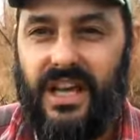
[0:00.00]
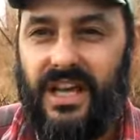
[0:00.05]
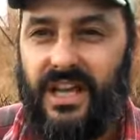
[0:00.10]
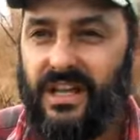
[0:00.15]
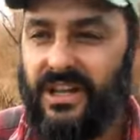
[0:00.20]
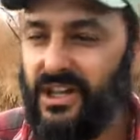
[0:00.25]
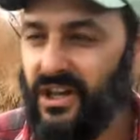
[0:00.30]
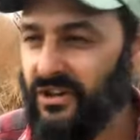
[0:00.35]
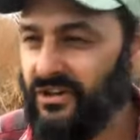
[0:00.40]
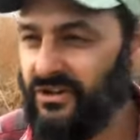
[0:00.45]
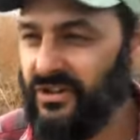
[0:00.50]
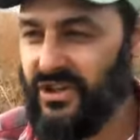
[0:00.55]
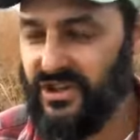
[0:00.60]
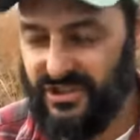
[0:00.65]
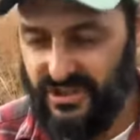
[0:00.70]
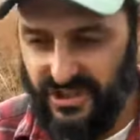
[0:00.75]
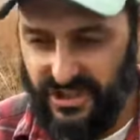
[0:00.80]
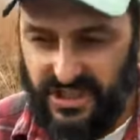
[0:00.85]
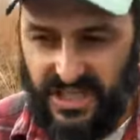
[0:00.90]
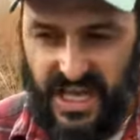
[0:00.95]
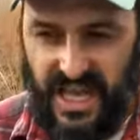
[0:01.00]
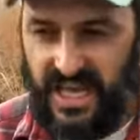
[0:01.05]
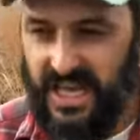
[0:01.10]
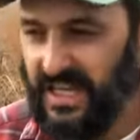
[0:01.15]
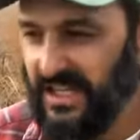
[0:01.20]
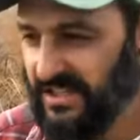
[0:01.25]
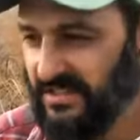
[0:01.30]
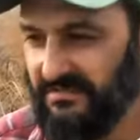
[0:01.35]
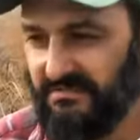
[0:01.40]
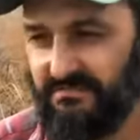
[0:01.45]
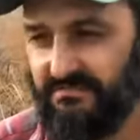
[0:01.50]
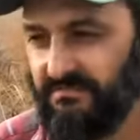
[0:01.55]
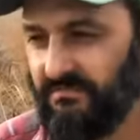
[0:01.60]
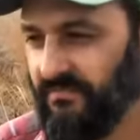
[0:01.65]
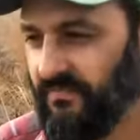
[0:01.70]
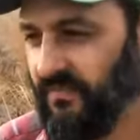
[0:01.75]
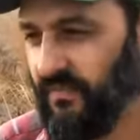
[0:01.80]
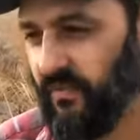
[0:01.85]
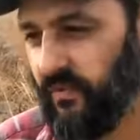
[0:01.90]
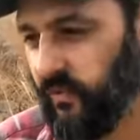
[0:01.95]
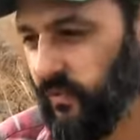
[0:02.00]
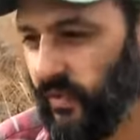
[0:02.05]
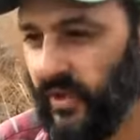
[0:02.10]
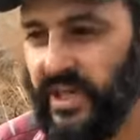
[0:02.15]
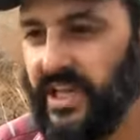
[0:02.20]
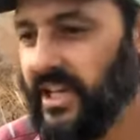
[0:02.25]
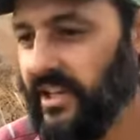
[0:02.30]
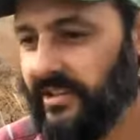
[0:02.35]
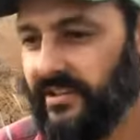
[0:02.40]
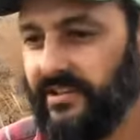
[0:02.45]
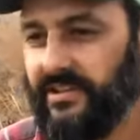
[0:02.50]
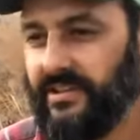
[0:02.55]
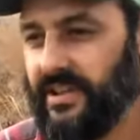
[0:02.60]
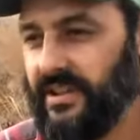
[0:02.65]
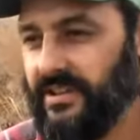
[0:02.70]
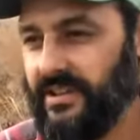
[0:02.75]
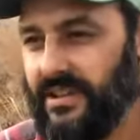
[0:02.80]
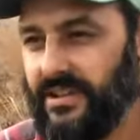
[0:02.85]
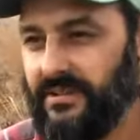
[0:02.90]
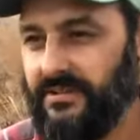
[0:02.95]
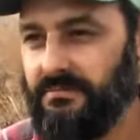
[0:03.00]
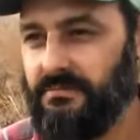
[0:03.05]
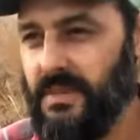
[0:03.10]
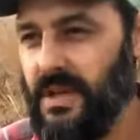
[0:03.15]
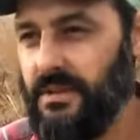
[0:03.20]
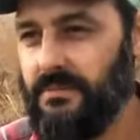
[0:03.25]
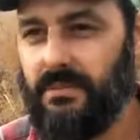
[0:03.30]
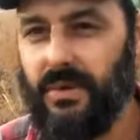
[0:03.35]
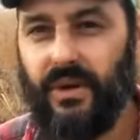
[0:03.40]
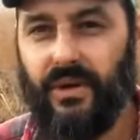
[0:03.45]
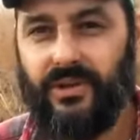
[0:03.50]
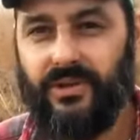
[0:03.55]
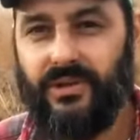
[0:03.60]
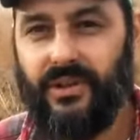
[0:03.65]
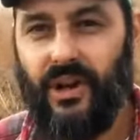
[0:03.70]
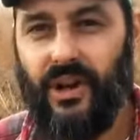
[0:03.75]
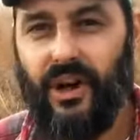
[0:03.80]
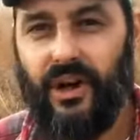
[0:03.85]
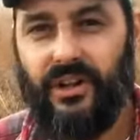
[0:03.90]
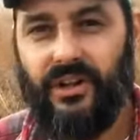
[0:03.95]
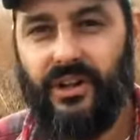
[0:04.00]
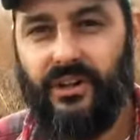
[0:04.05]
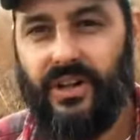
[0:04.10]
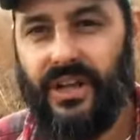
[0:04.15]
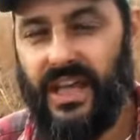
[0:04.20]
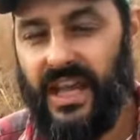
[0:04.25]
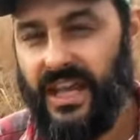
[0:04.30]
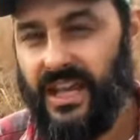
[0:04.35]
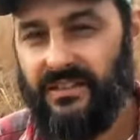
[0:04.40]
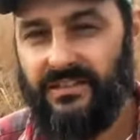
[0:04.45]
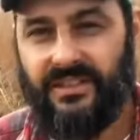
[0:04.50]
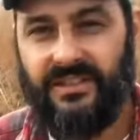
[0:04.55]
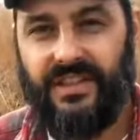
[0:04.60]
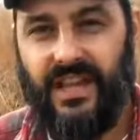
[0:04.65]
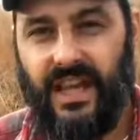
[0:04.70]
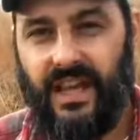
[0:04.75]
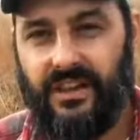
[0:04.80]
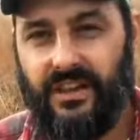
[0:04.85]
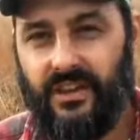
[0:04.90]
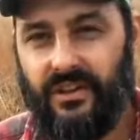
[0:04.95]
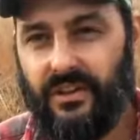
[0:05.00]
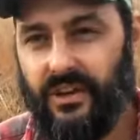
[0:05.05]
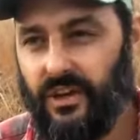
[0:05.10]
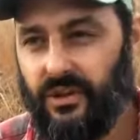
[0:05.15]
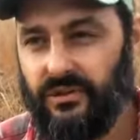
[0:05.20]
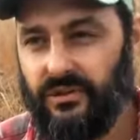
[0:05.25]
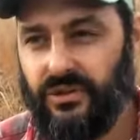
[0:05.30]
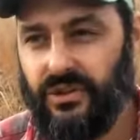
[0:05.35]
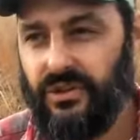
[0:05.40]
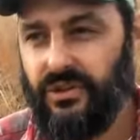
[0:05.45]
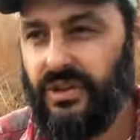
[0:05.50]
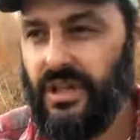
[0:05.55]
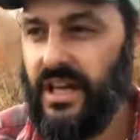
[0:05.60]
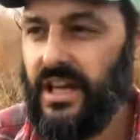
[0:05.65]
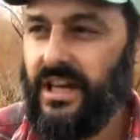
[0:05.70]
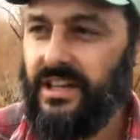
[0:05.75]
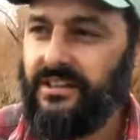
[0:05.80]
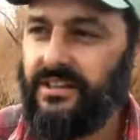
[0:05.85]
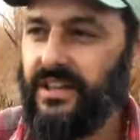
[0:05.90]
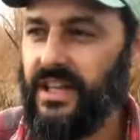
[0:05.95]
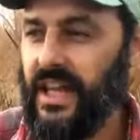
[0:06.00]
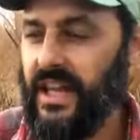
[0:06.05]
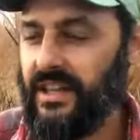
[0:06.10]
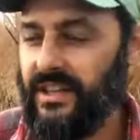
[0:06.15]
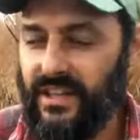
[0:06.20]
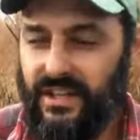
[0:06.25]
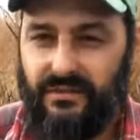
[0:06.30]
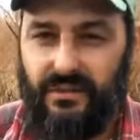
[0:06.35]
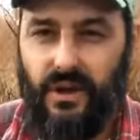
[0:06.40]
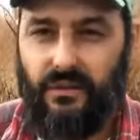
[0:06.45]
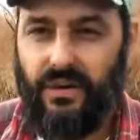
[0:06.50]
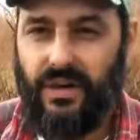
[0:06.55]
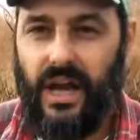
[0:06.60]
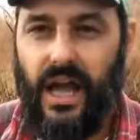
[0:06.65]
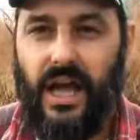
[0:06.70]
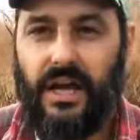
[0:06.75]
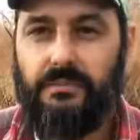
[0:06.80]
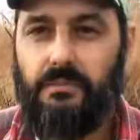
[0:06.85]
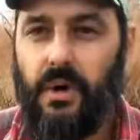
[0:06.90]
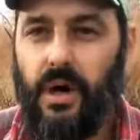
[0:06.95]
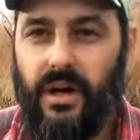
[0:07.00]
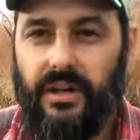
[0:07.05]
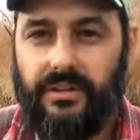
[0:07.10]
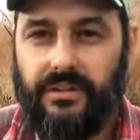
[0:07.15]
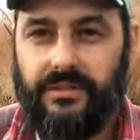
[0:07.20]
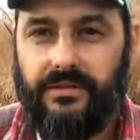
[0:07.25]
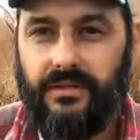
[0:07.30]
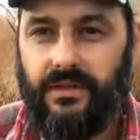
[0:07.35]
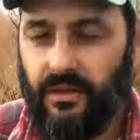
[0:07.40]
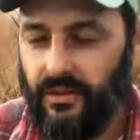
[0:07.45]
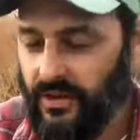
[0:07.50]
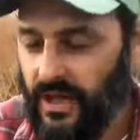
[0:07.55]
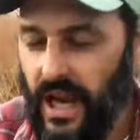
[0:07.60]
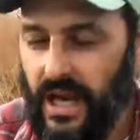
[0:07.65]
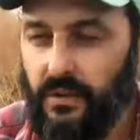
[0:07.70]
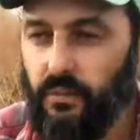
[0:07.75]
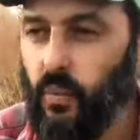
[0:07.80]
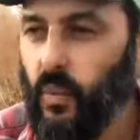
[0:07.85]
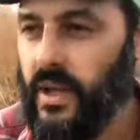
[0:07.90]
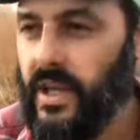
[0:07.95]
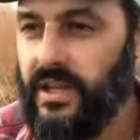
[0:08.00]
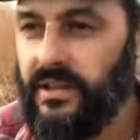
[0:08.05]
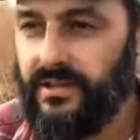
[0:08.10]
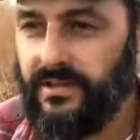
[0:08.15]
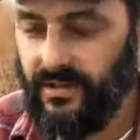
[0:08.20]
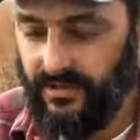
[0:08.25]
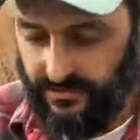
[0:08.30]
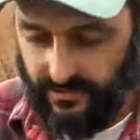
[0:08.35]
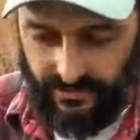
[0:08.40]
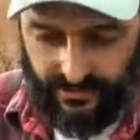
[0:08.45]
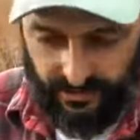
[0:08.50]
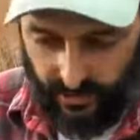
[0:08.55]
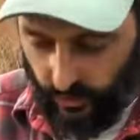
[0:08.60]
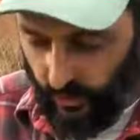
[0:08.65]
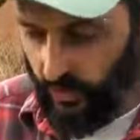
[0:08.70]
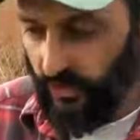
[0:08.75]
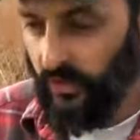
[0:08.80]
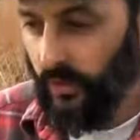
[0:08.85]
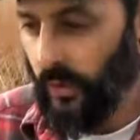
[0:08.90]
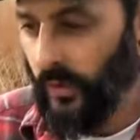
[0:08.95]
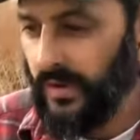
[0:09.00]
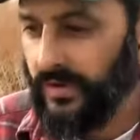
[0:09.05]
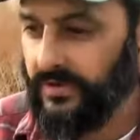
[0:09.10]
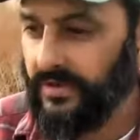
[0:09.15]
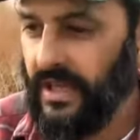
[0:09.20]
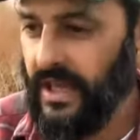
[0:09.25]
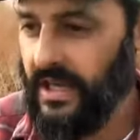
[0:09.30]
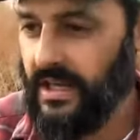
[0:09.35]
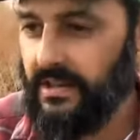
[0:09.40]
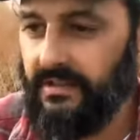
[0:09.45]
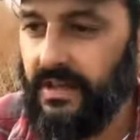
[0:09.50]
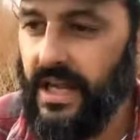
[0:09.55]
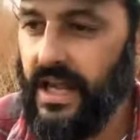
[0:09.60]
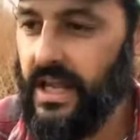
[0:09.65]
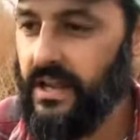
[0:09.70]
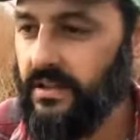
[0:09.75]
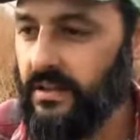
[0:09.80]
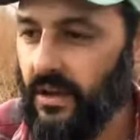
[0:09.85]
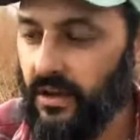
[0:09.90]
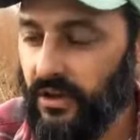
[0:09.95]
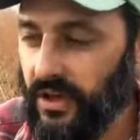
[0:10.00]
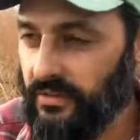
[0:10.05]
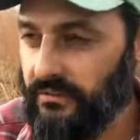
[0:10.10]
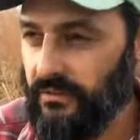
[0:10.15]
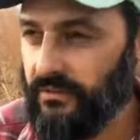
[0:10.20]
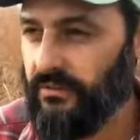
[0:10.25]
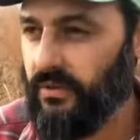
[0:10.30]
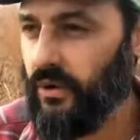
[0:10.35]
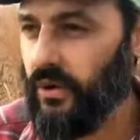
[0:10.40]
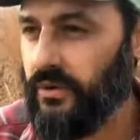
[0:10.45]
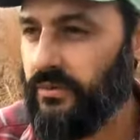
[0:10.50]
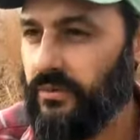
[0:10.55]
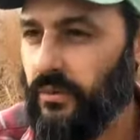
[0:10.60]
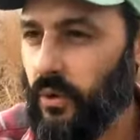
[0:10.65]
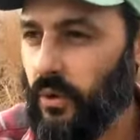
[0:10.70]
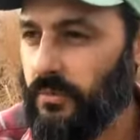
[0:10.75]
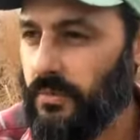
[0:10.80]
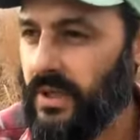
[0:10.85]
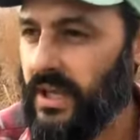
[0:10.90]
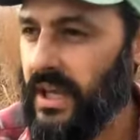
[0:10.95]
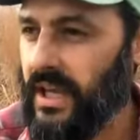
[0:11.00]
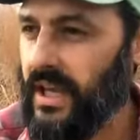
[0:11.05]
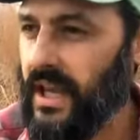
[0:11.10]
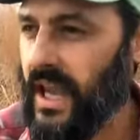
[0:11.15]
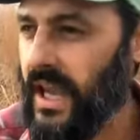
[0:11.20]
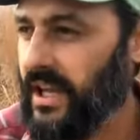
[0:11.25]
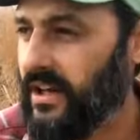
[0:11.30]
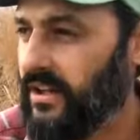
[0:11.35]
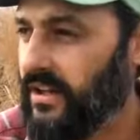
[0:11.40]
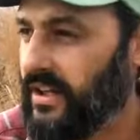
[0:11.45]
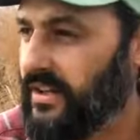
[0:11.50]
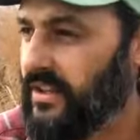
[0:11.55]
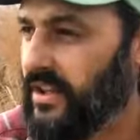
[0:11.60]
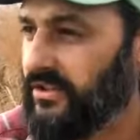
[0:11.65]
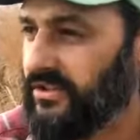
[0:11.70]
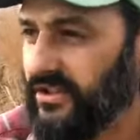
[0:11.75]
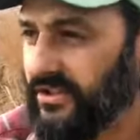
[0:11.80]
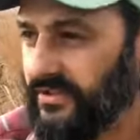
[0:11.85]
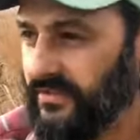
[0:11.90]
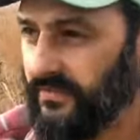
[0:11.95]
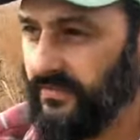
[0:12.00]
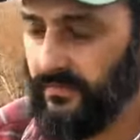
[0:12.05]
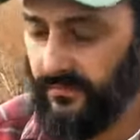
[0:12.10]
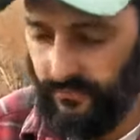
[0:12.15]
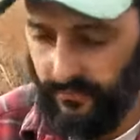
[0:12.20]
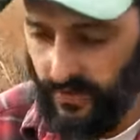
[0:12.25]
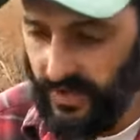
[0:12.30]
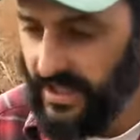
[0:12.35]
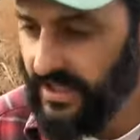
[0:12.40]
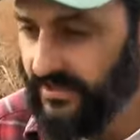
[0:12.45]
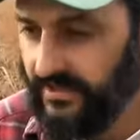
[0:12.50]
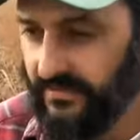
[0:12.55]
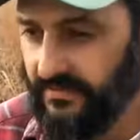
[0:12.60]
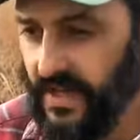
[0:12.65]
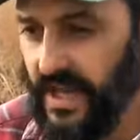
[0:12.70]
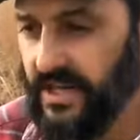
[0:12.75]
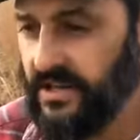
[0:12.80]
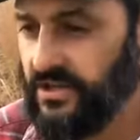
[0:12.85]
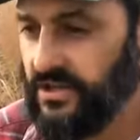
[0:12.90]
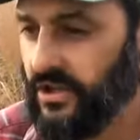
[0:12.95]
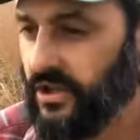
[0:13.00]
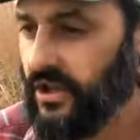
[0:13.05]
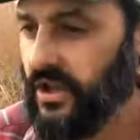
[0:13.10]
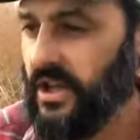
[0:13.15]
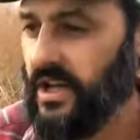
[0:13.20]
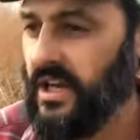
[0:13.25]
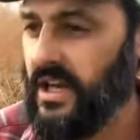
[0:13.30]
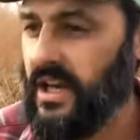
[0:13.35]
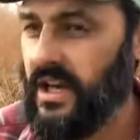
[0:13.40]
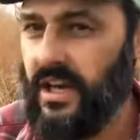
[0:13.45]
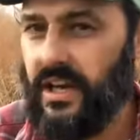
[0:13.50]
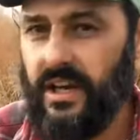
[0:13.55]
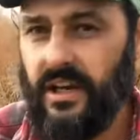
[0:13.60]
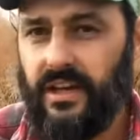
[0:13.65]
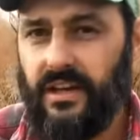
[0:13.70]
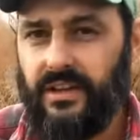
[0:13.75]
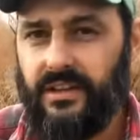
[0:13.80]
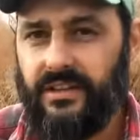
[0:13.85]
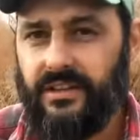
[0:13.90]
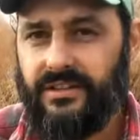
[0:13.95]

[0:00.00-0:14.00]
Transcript: Yeah. He knows the genetic freaks that these meat birds are, you know, that can't even stand on their own two legs and can't live over nine months or nine weeks because their internal organs can't even aren't even fully formed and can't handle it. They're just freaks of nature. You talking about chickens?